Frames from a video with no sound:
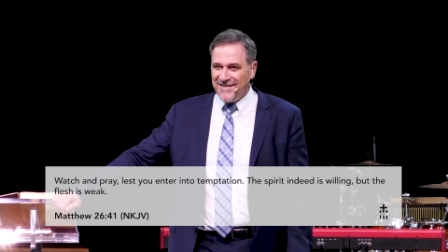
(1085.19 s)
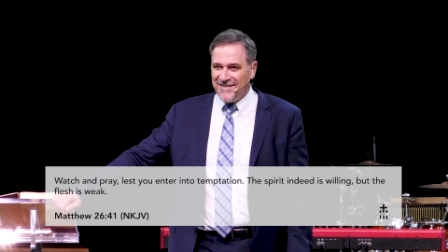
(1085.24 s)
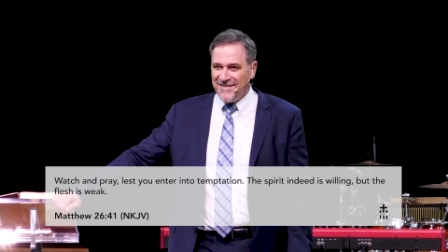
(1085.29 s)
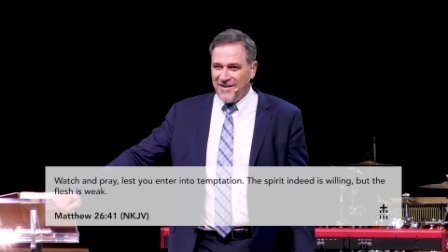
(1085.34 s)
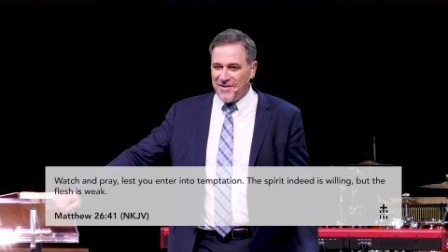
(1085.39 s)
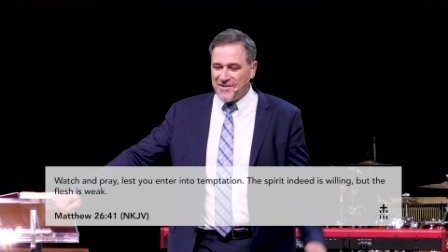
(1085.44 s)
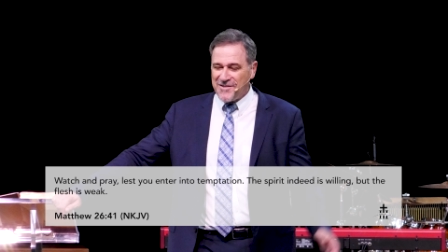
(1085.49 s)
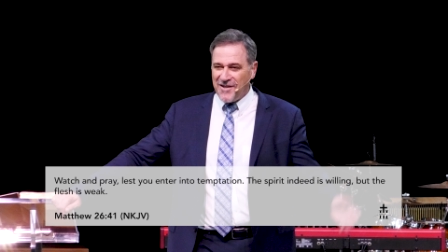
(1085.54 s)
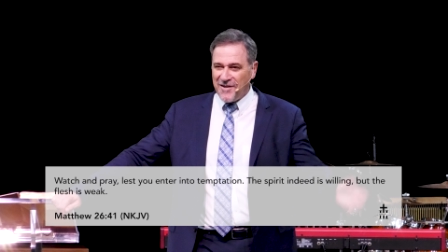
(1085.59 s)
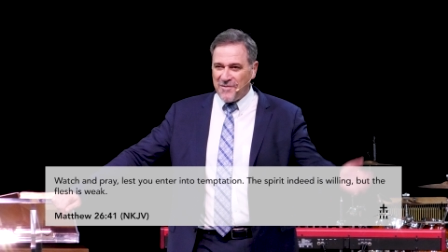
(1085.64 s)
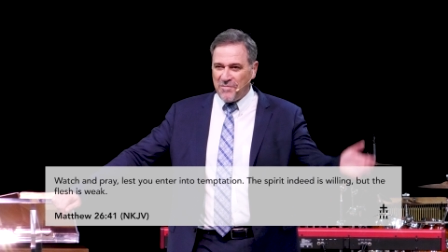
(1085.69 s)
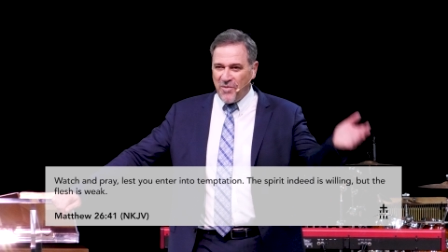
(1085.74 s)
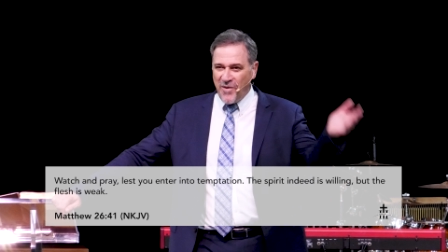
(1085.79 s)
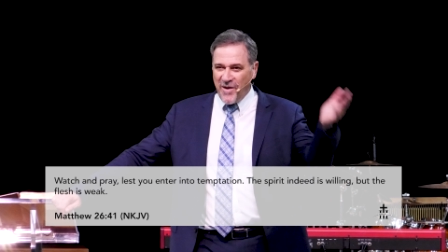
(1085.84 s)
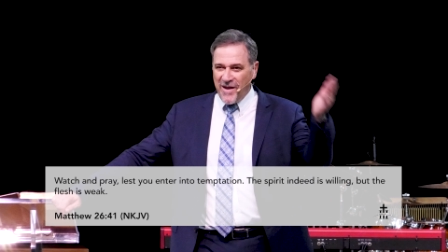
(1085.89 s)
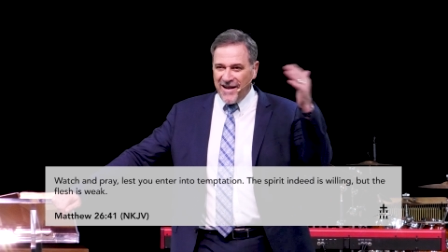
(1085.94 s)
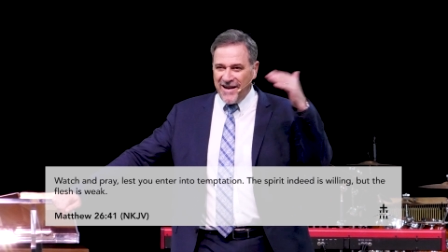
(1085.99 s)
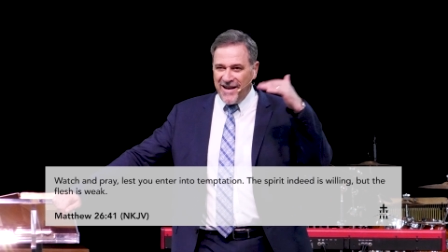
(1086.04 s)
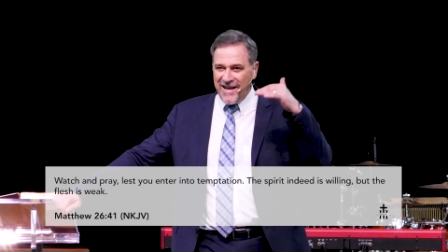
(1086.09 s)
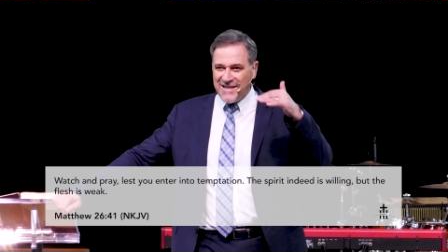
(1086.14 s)
Not start
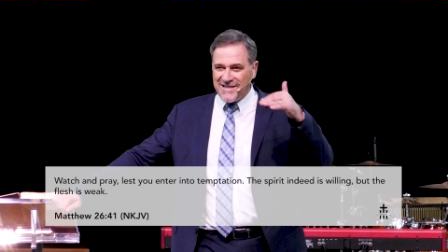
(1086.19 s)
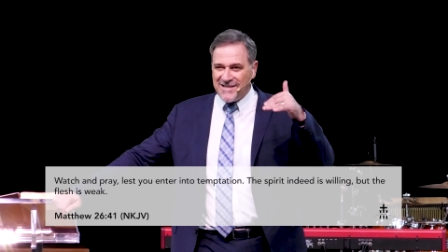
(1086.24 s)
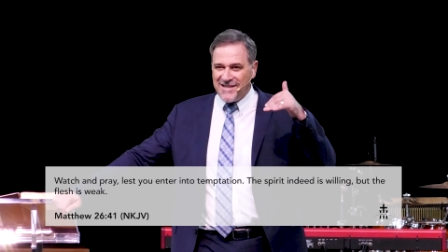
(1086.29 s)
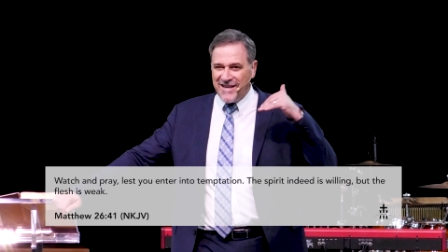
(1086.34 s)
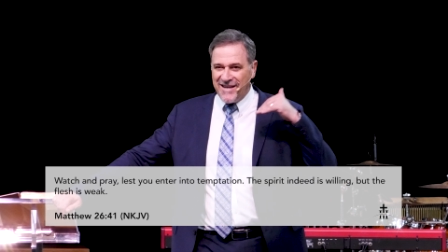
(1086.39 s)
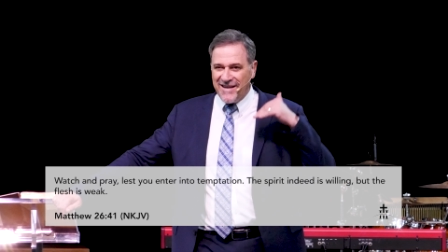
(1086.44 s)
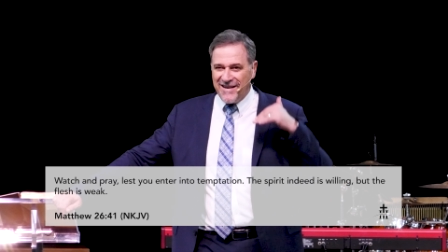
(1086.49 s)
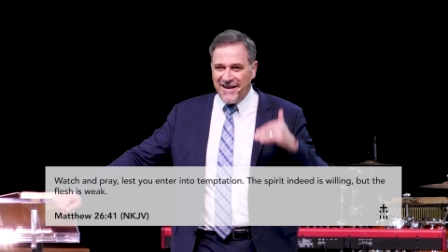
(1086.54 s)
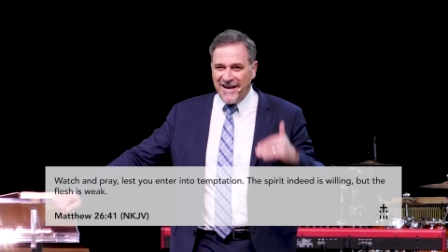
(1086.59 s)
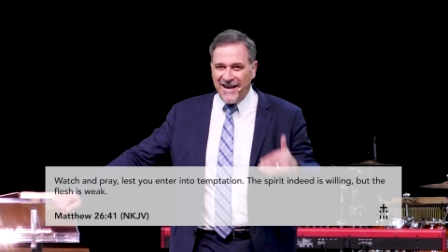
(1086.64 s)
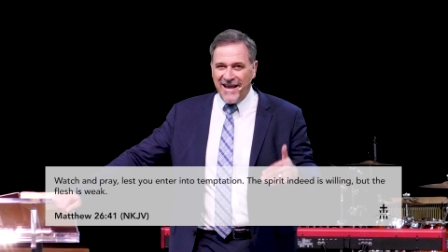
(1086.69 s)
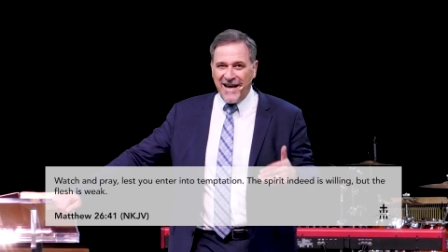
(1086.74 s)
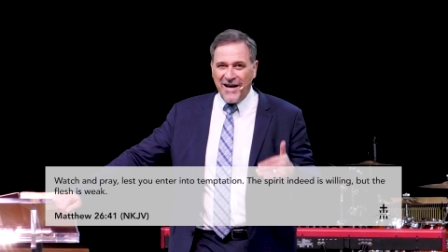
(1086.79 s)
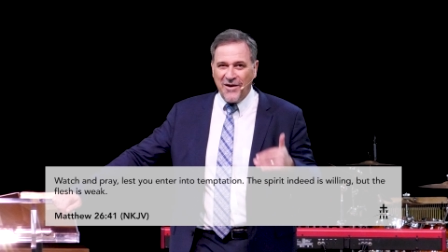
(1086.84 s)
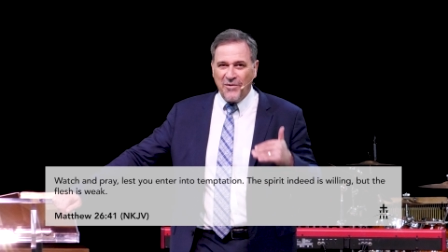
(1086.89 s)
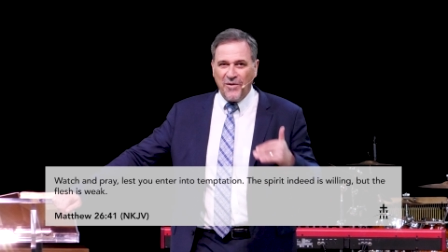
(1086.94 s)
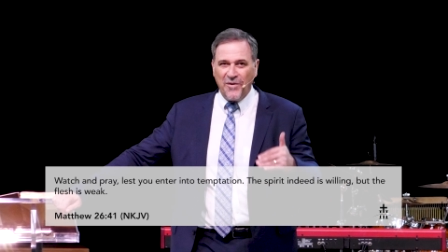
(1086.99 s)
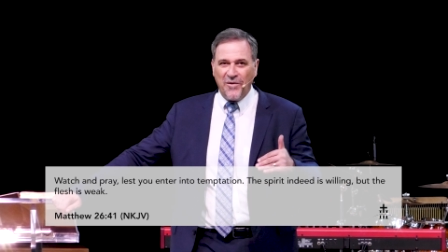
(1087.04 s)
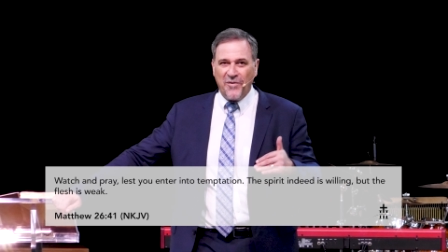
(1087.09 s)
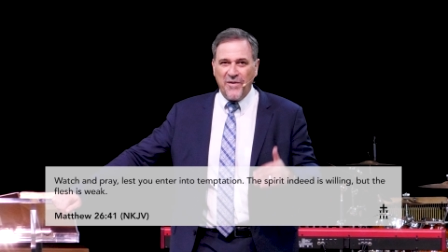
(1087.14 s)
praying next year, now
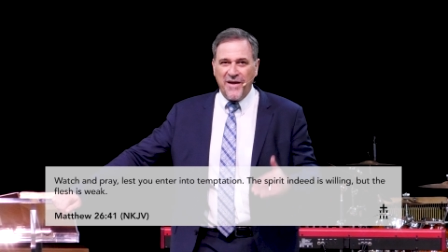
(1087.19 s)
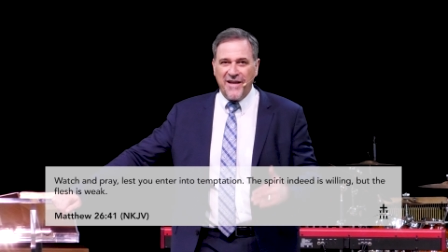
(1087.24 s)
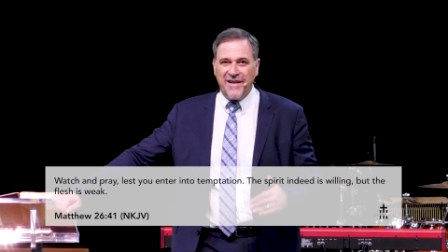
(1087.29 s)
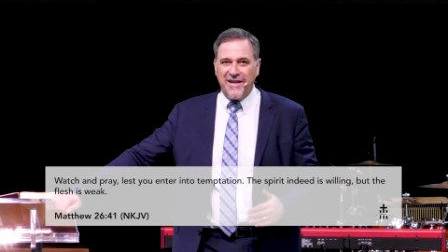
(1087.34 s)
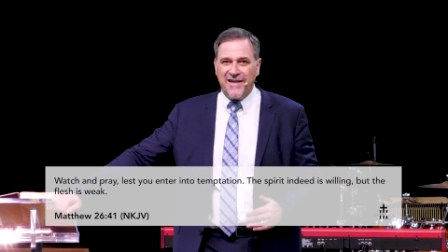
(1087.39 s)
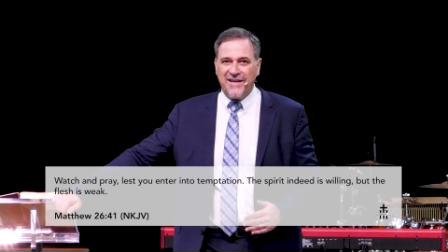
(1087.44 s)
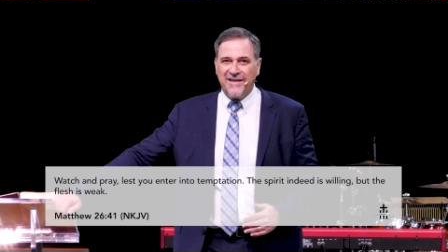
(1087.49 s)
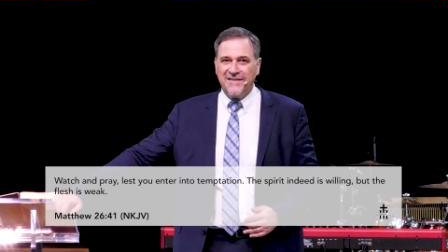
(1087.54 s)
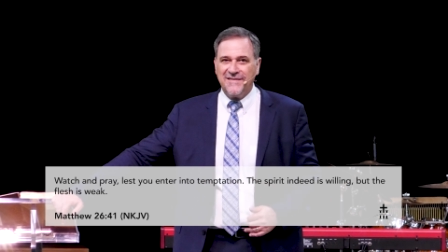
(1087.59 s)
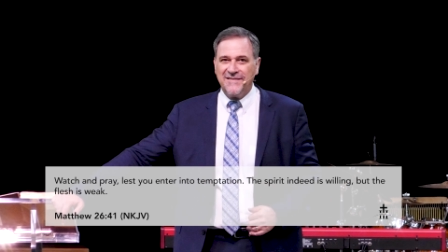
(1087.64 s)
already.